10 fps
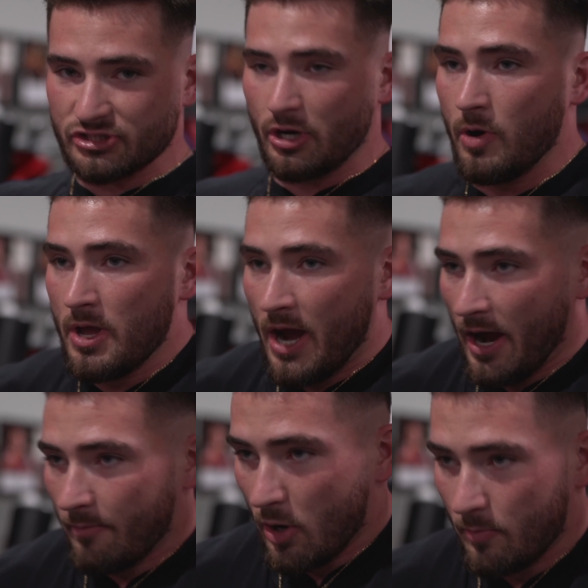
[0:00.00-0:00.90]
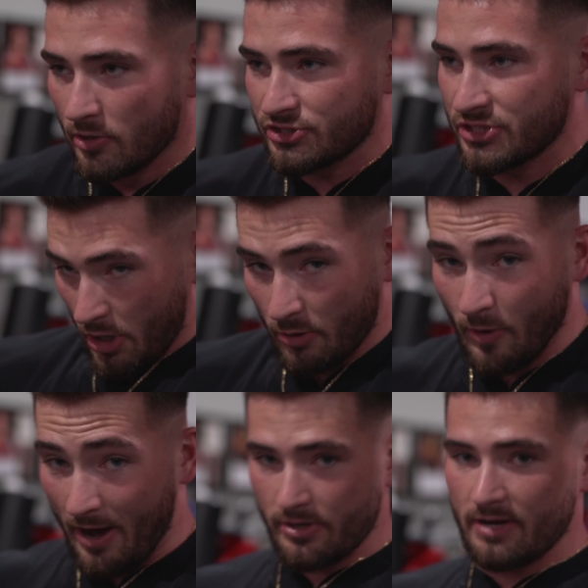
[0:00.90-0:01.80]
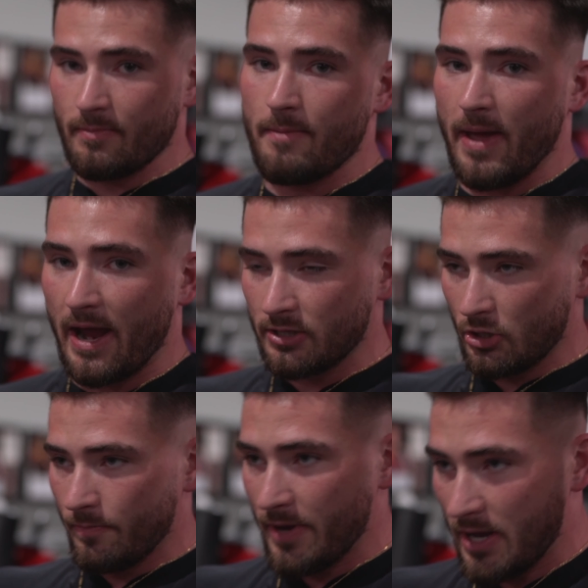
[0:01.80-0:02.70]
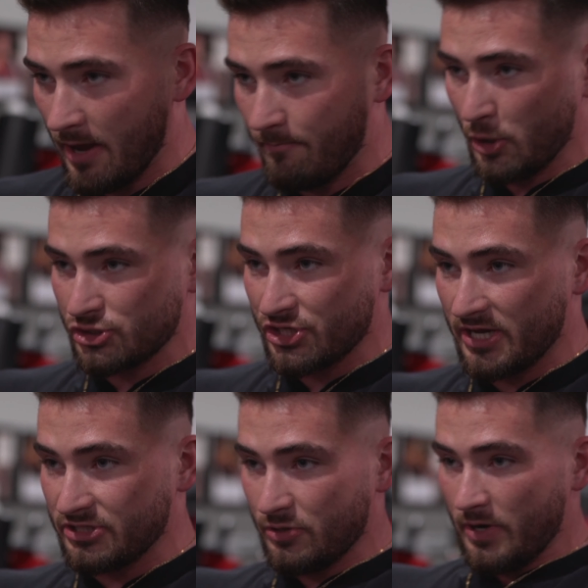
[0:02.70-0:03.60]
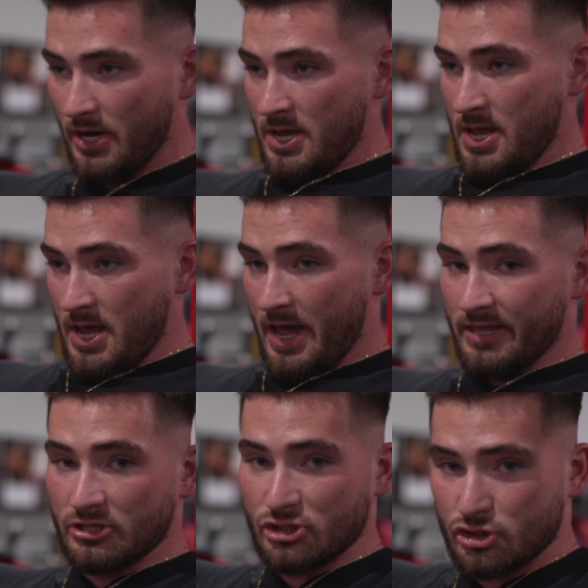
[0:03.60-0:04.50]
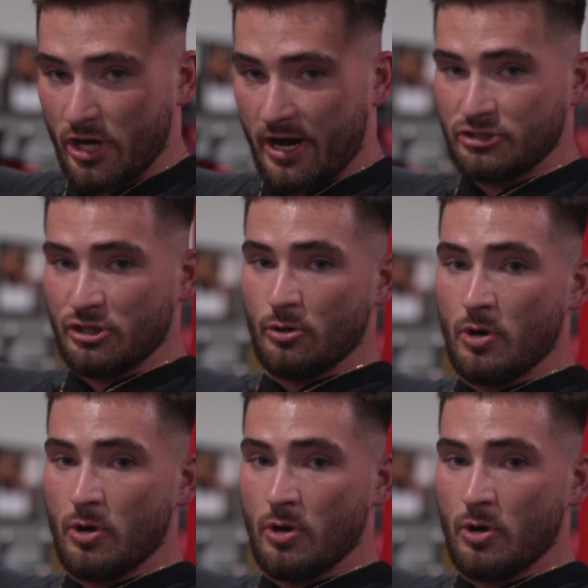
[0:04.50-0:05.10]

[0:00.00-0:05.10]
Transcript: So I'm almost rounding my back a little bit and pushing into it and then just trying to